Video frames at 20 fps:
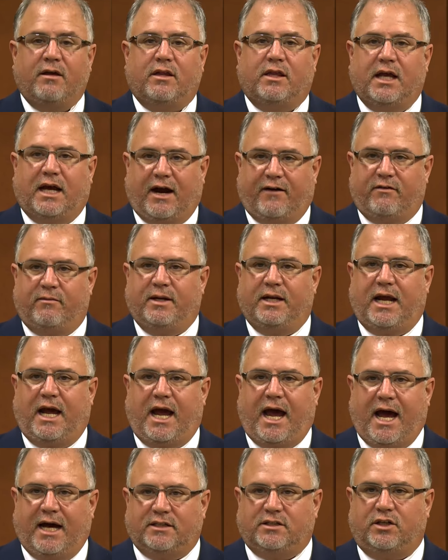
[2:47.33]
The government
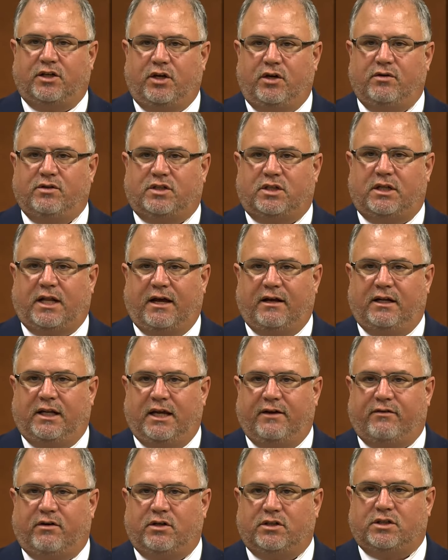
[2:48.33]
hasn't used
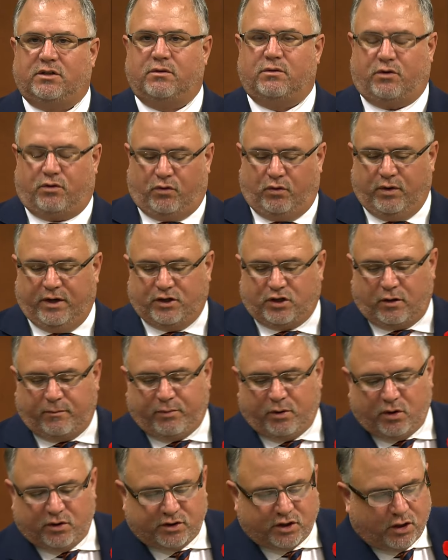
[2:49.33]
levers through
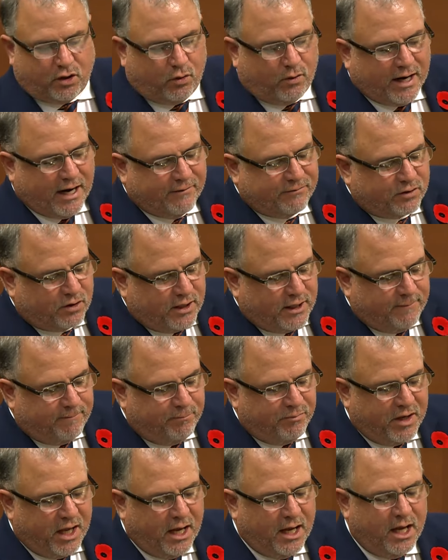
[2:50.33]
Interpol to go after
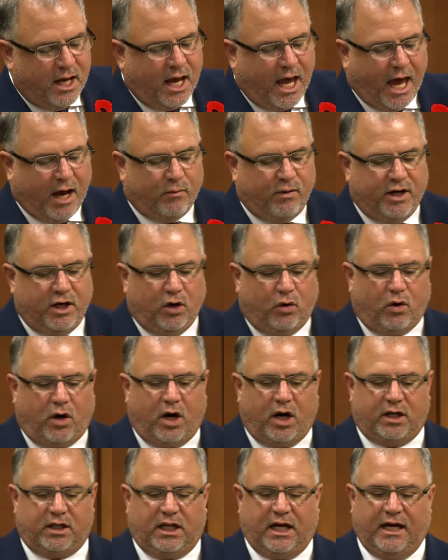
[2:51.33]
him. And we know
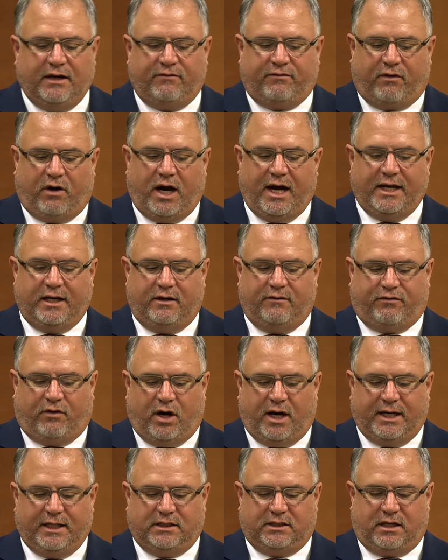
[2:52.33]
online
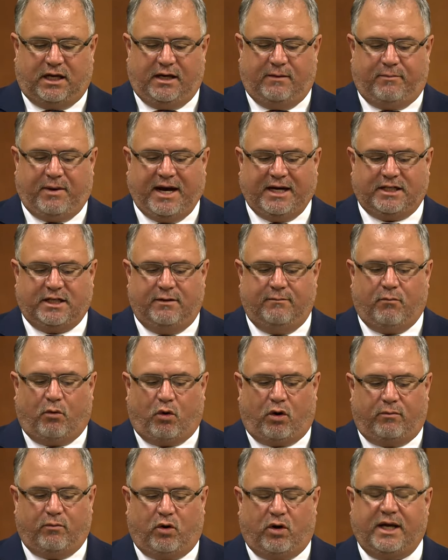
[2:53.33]
fraud is impacting
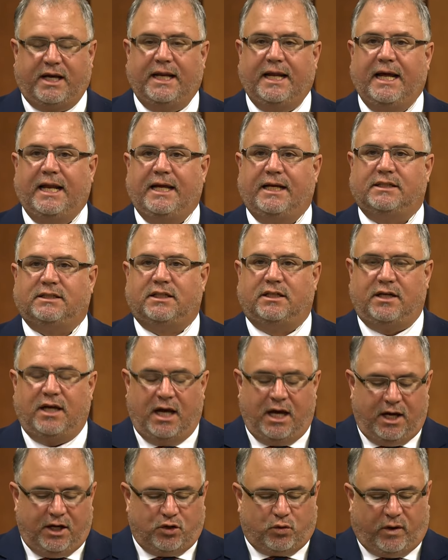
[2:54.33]
more and more Canadians. In
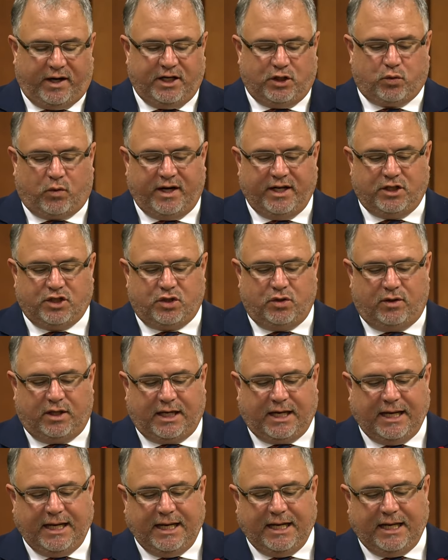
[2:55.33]
2022, the
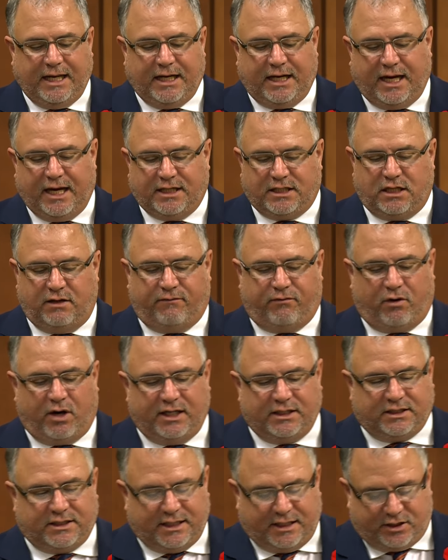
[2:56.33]
Canadian
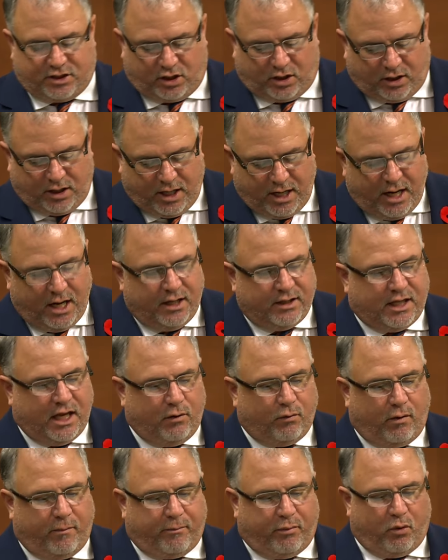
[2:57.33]
Anti-Fraud Centre,
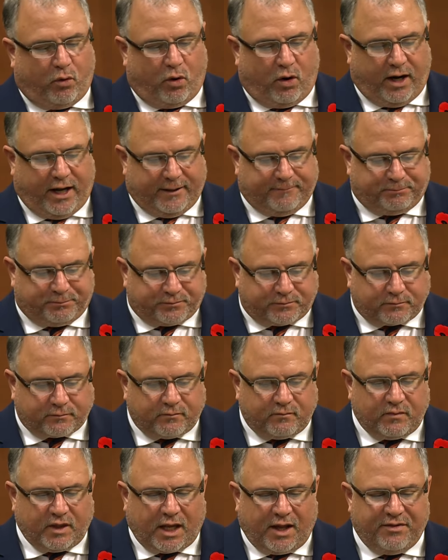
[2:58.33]
they reported
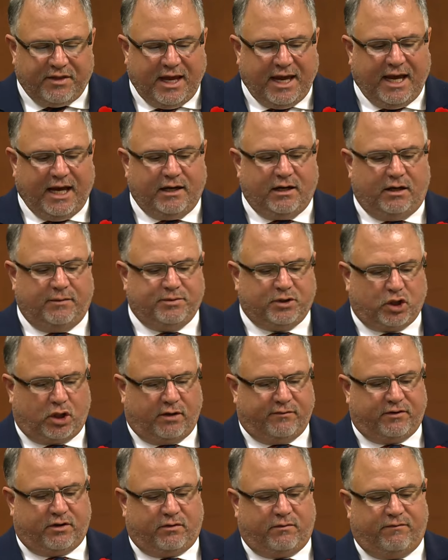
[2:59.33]
they had
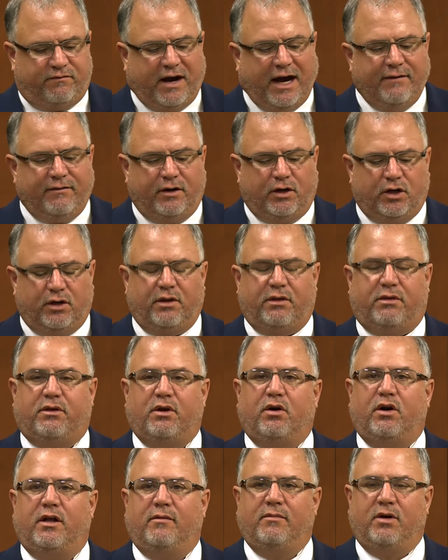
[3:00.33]
observed
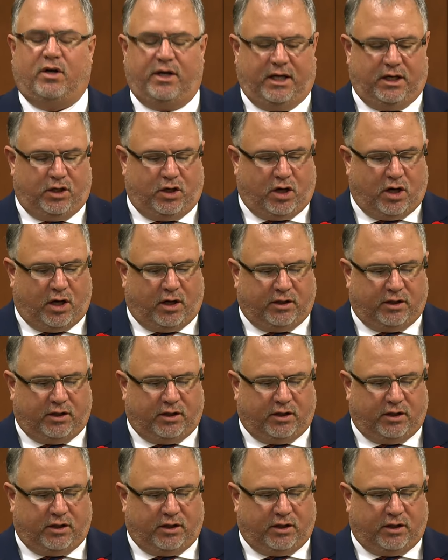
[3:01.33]
$530 million